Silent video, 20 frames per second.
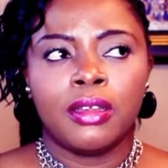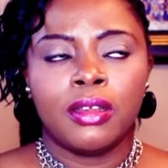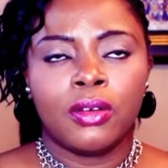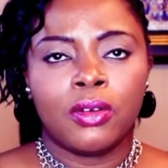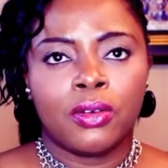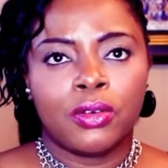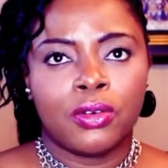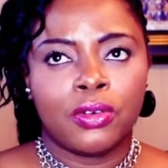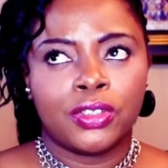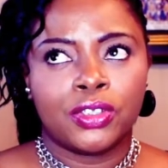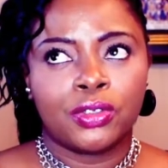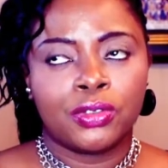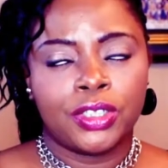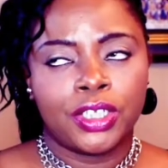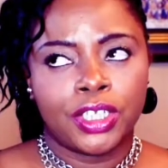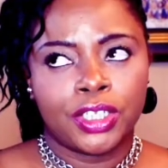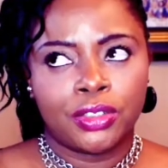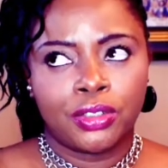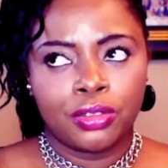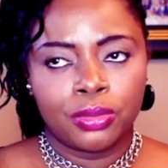or so
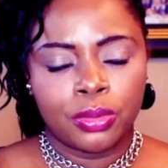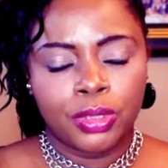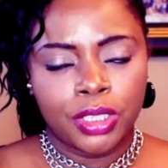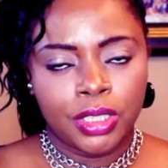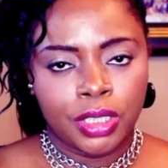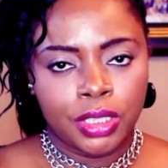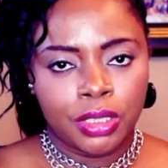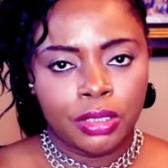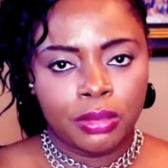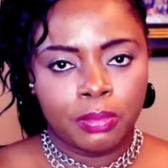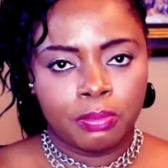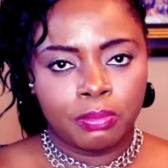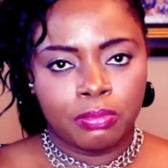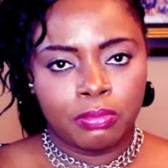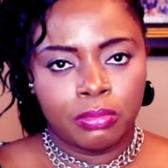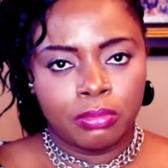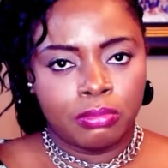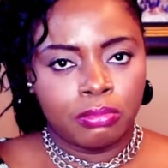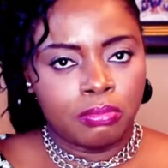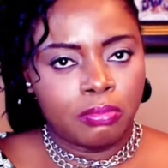they're doing
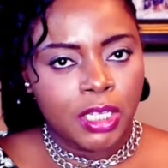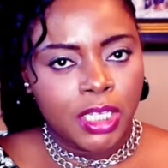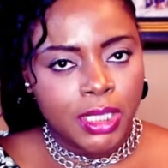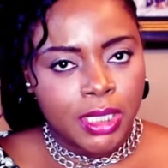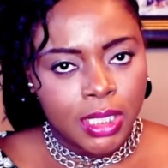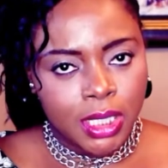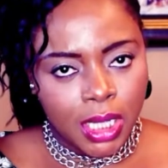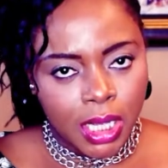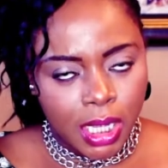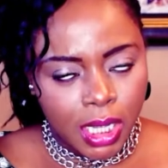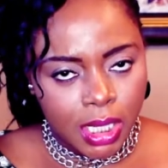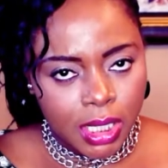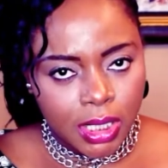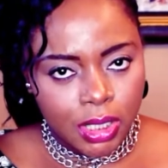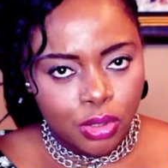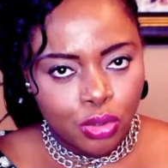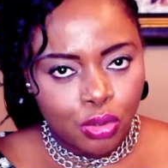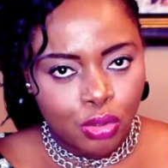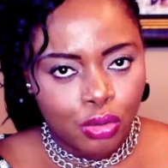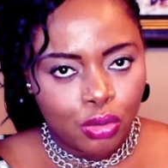
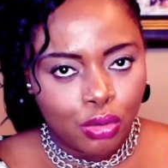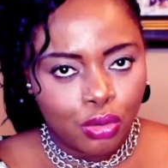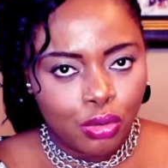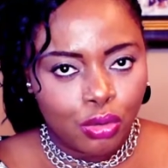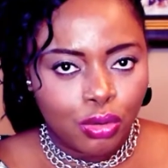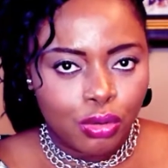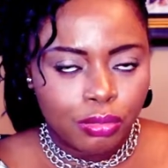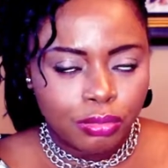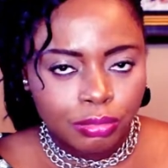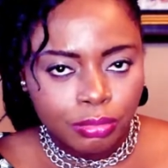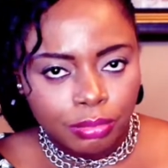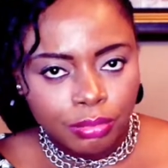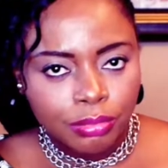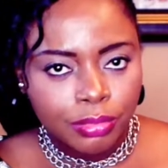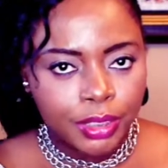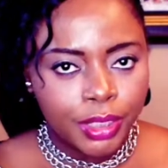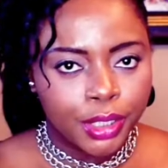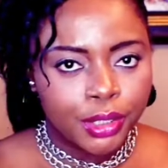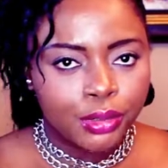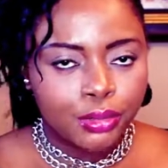business or
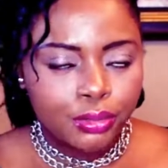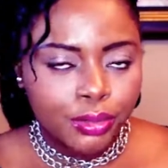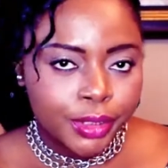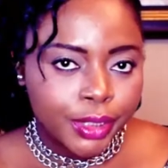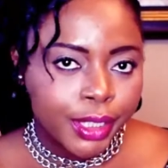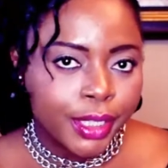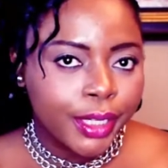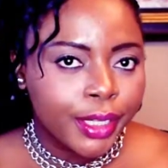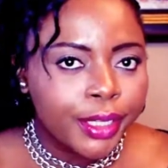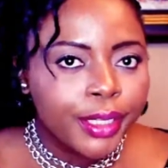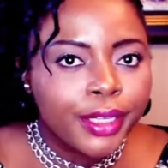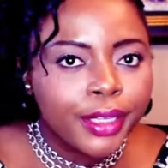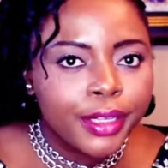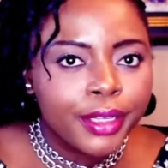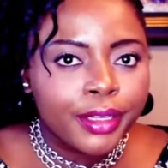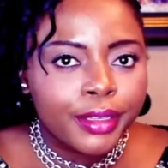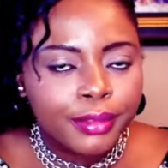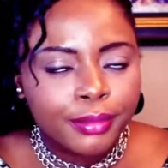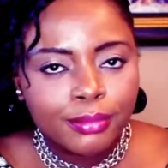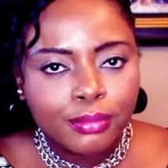
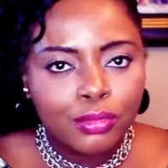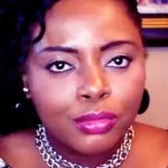day-to-day,